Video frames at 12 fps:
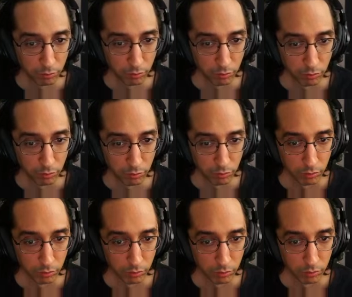
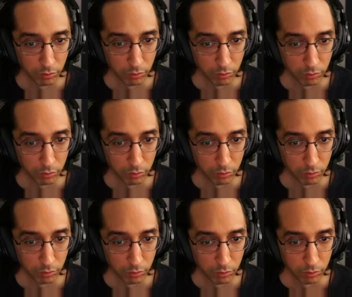
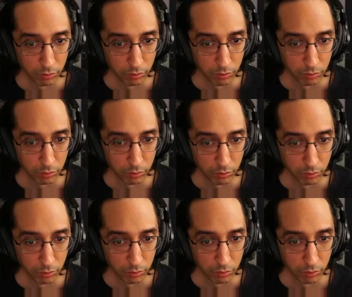
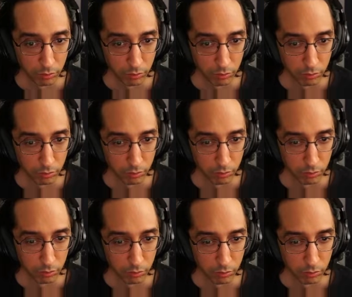
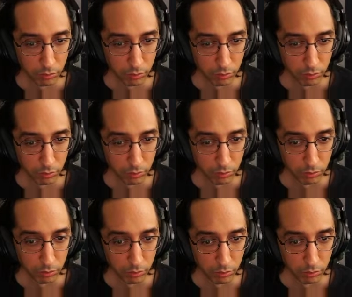
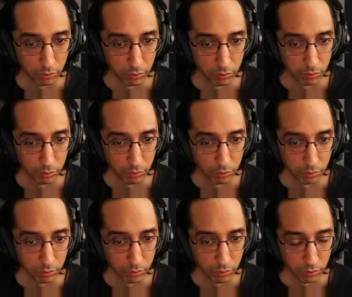
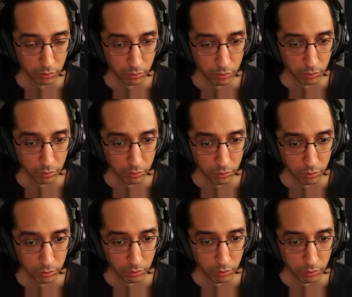
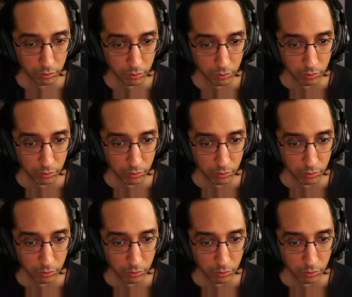(silence)